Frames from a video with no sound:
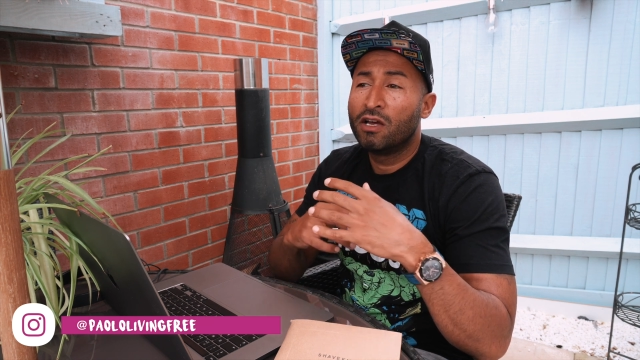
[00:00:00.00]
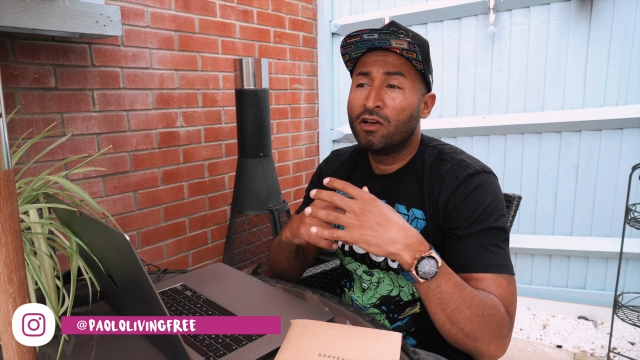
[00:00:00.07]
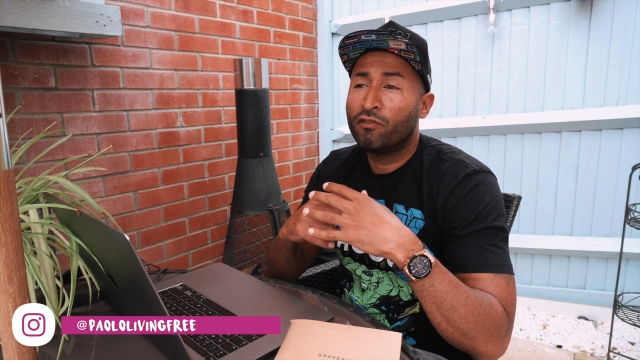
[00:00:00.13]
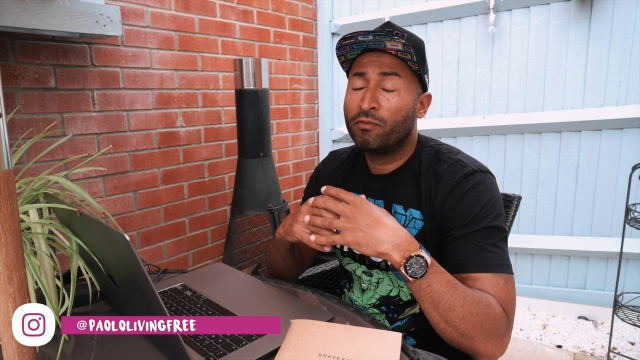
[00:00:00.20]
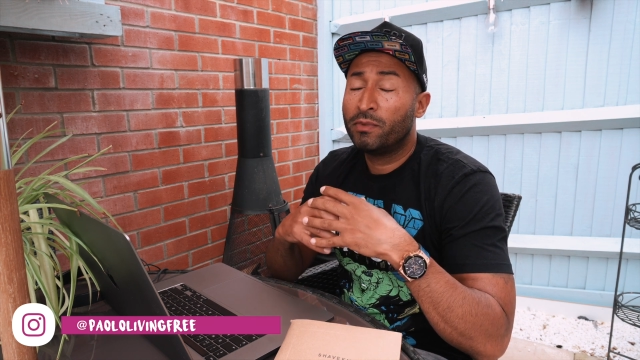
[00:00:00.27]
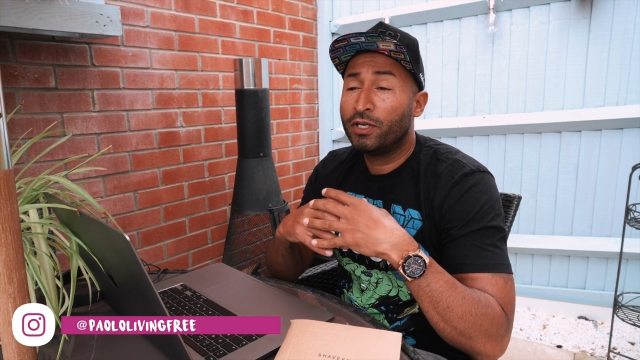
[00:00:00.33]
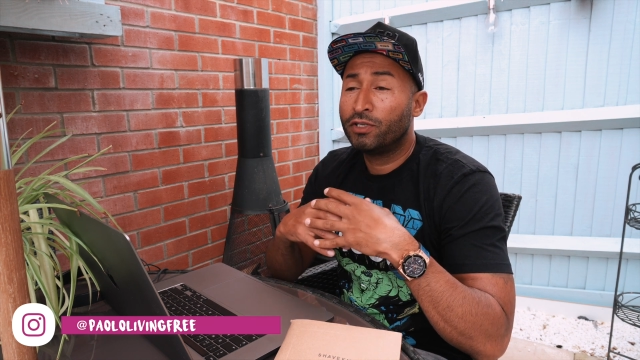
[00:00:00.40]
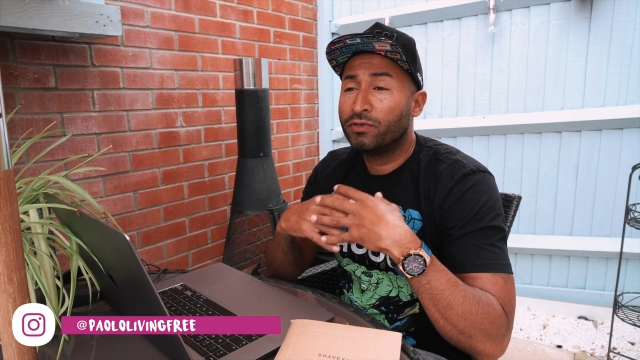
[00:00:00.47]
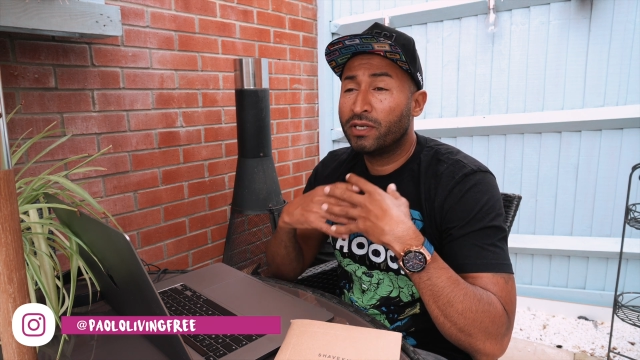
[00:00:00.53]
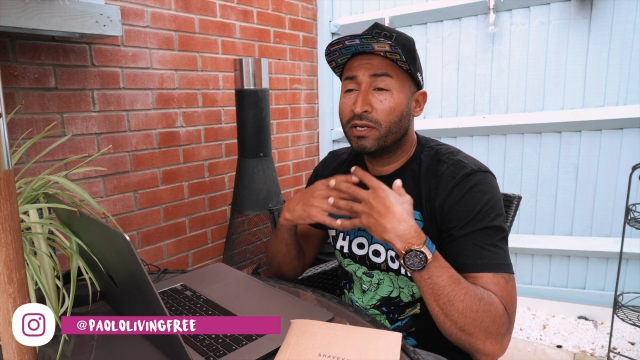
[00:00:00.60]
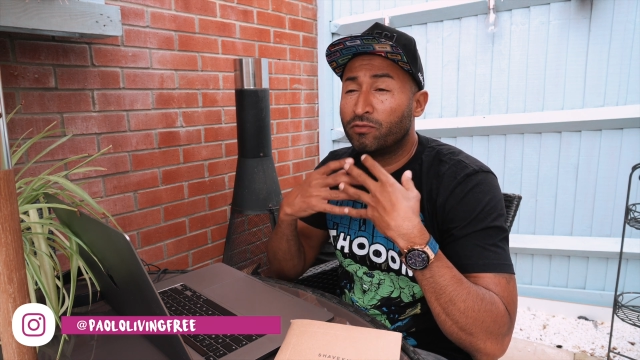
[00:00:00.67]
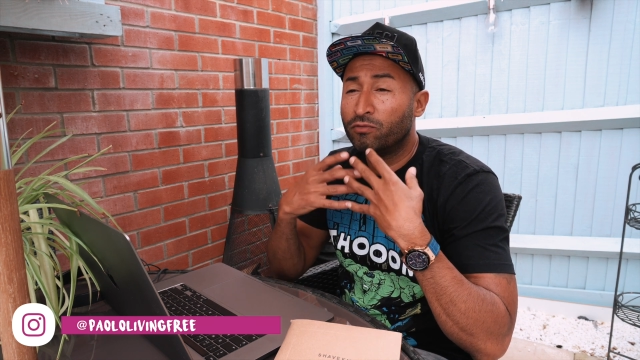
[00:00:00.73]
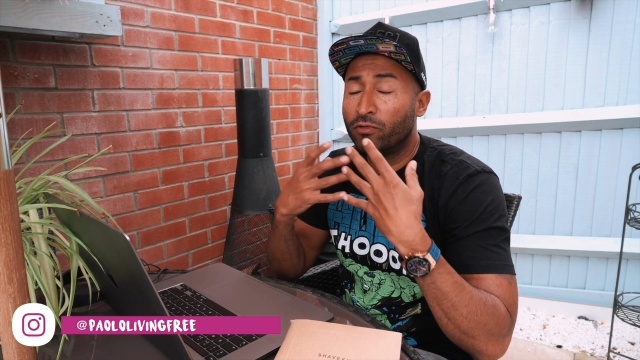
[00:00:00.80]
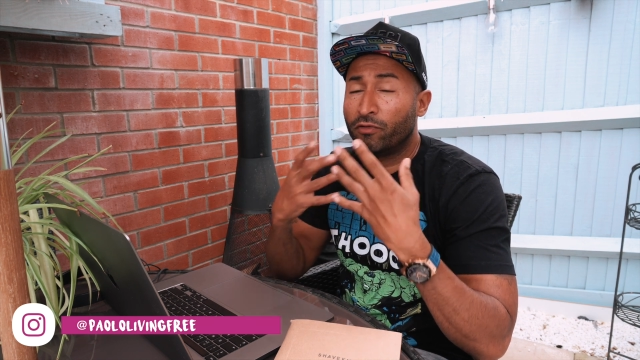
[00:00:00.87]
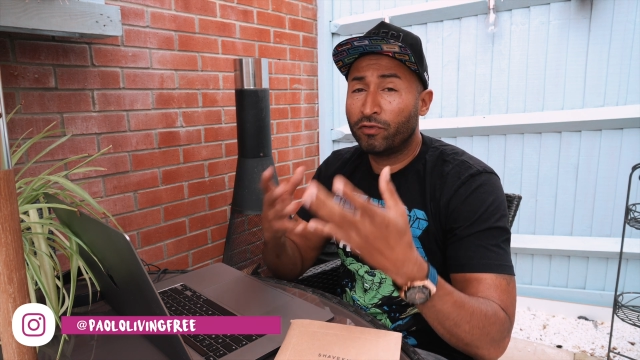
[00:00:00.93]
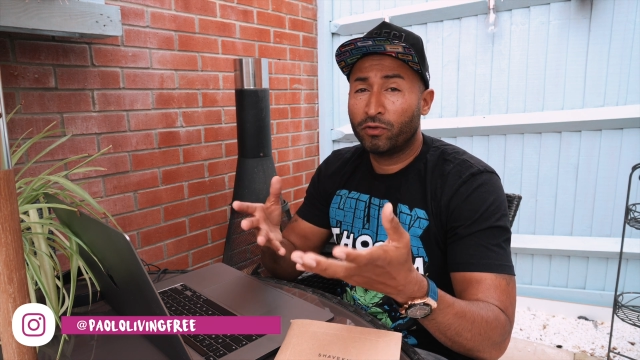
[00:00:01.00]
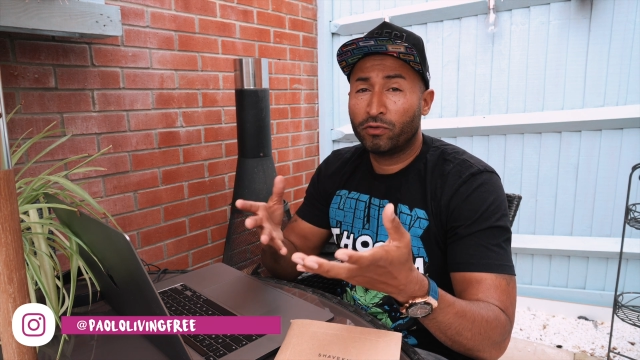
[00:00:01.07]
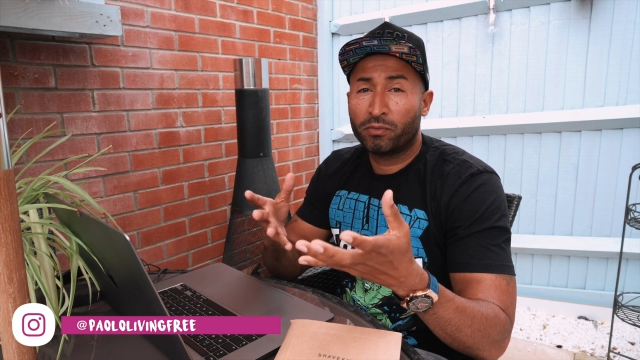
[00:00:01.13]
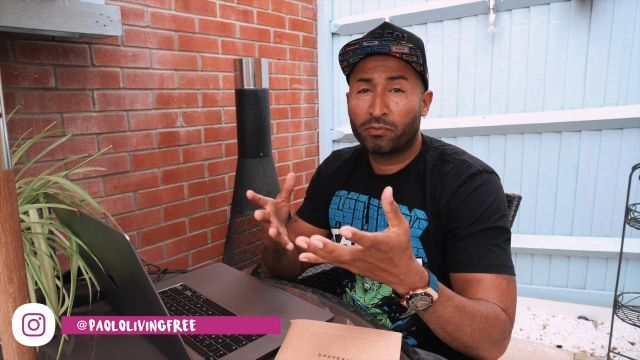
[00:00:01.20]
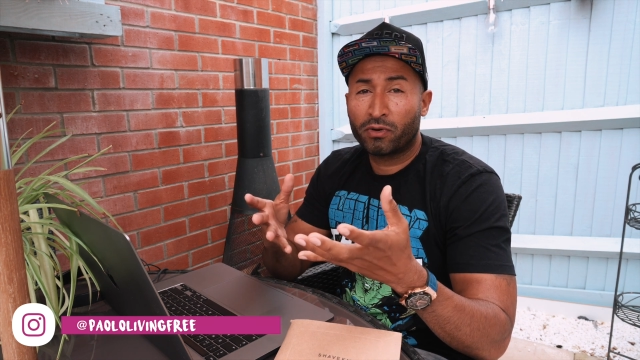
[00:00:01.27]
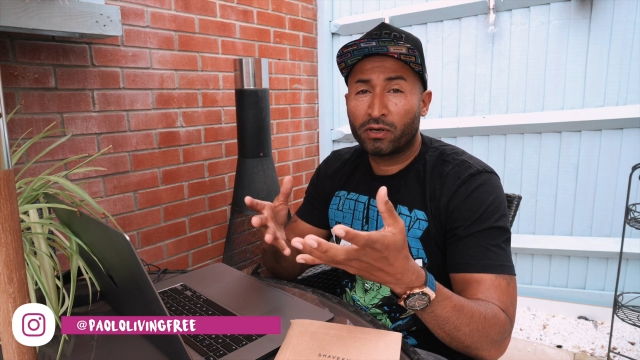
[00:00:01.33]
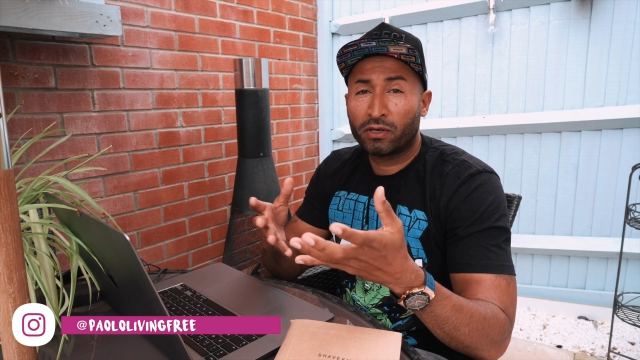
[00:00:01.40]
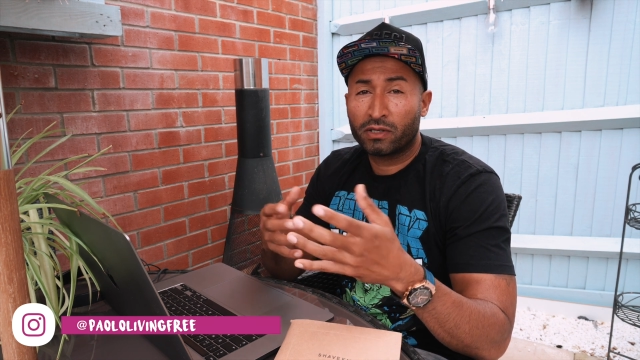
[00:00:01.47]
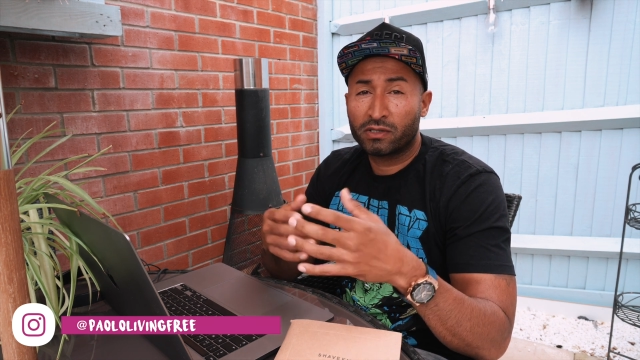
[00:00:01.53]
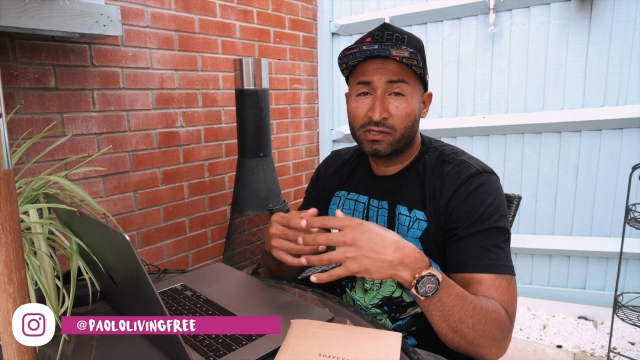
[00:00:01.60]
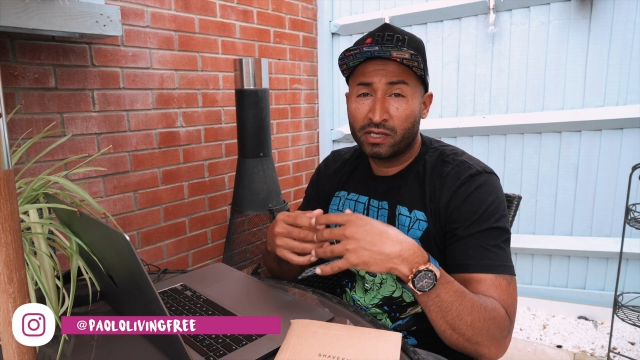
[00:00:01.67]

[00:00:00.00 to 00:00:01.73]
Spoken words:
for me to then review the product and